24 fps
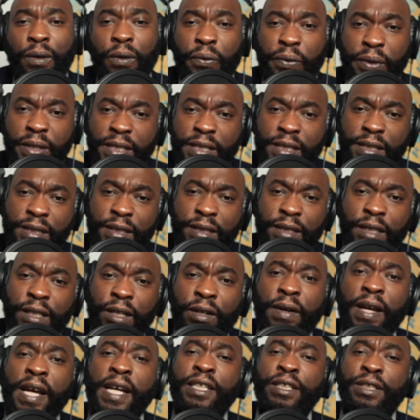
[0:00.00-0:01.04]
We should
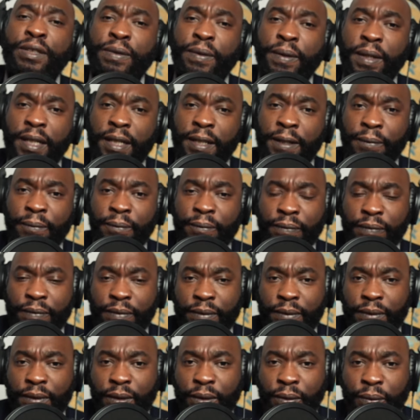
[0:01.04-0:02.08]
graduate.
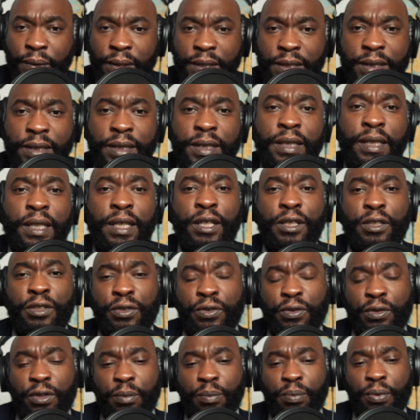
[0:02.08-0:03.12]
We should get
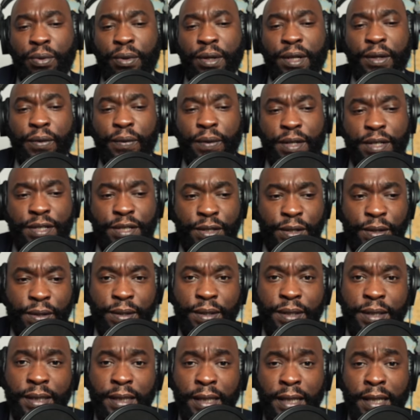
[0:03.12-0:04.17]
to a point where
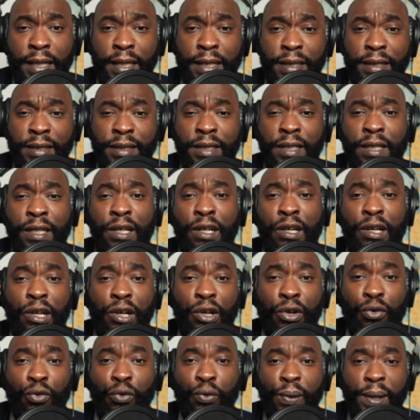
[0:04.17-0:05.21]
certain things
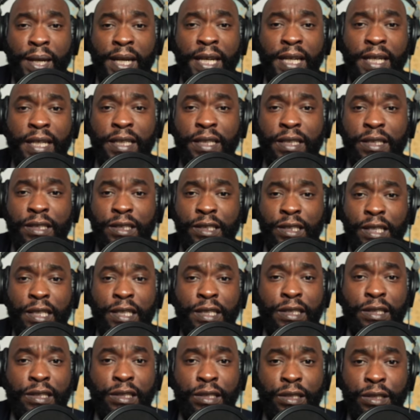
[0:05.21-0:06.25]
we
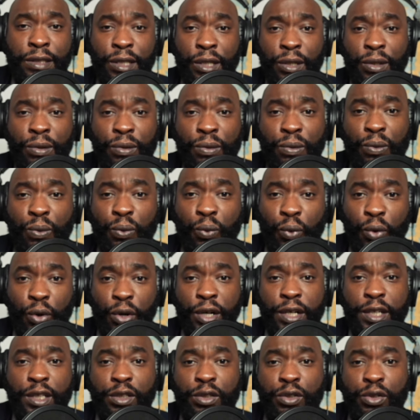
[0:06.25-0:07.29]
just don't
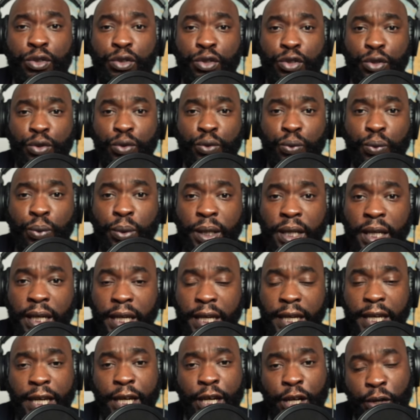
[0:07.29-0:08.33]
want to
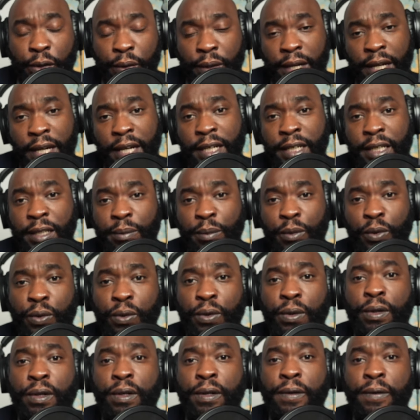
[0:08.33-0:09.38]
hear
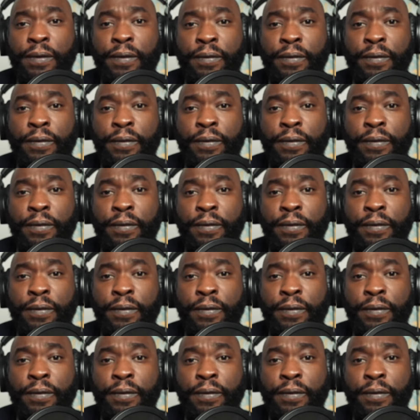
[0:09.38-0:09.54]
anymore